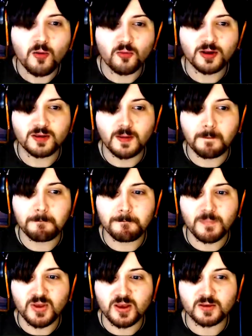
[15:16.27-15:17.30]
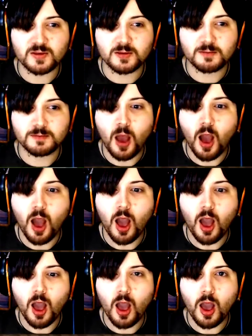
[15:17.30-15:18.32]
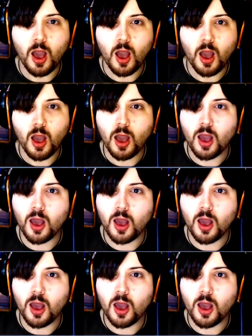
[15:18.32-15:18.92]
What's this? Uh,